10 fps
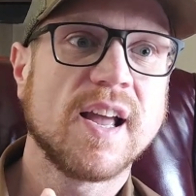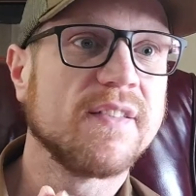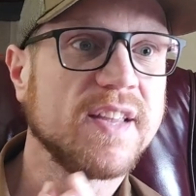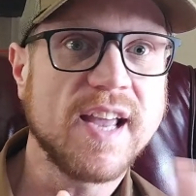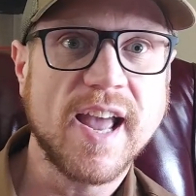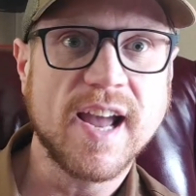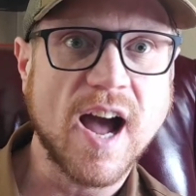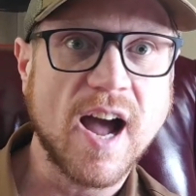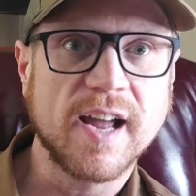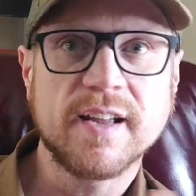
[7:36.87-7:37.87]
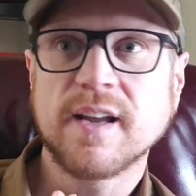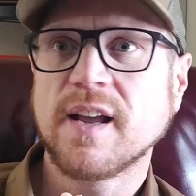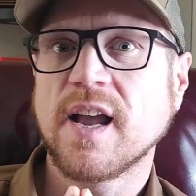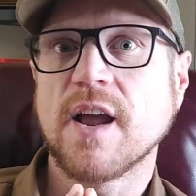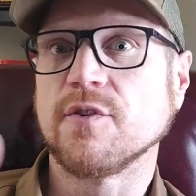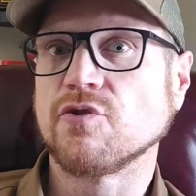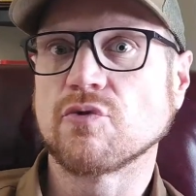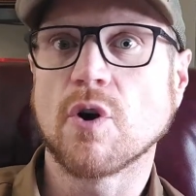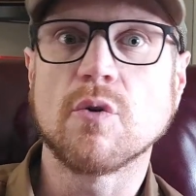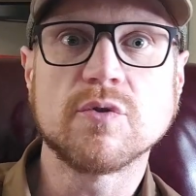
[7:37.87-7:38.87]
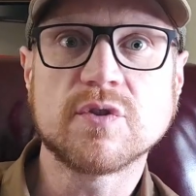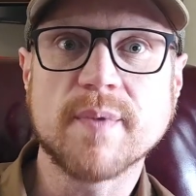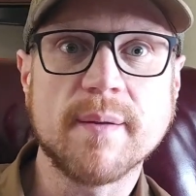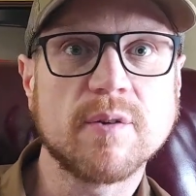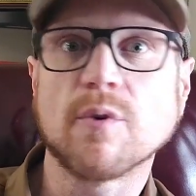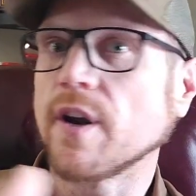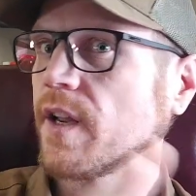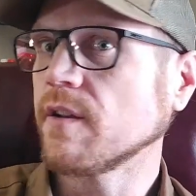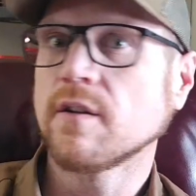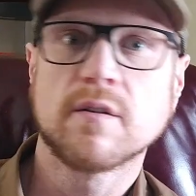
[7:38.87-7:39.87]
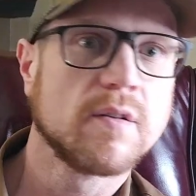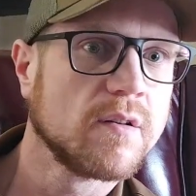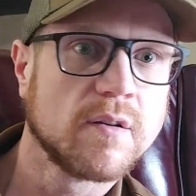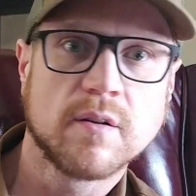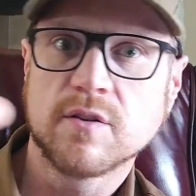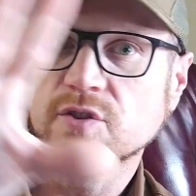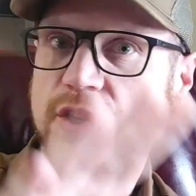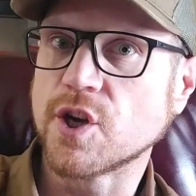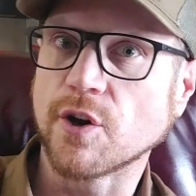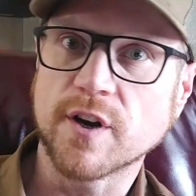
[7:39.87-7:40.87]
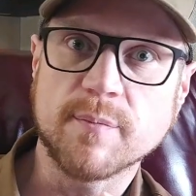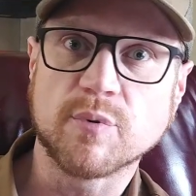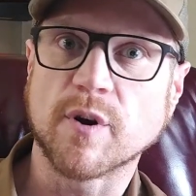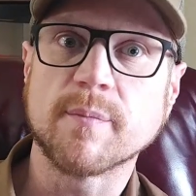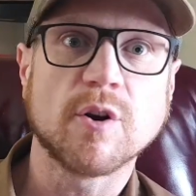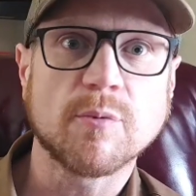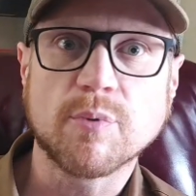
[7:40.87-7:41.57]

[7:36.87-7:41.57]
and the AI, and the drones maybe running security perimeter